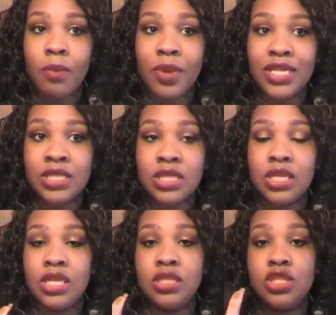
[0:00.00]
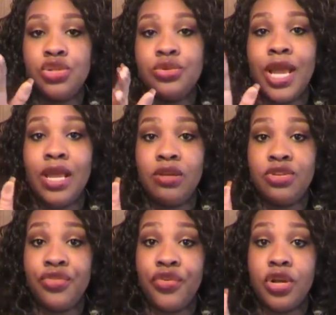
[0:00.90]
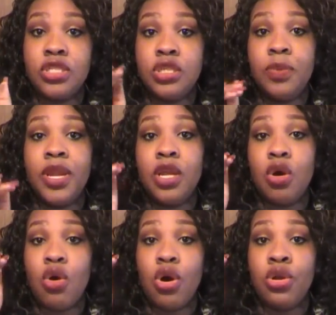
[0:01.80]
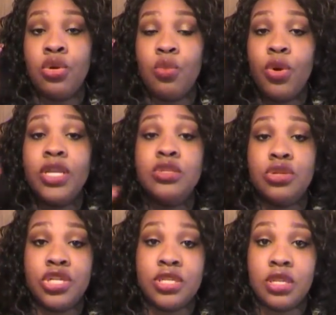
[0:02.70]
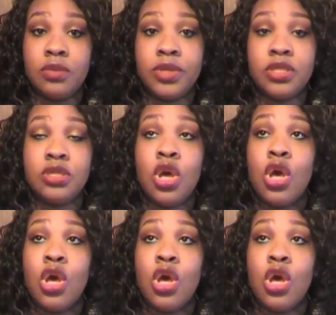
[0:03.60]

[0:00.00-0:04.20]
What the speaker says: basically the due date differs depending on what is on your syllabus.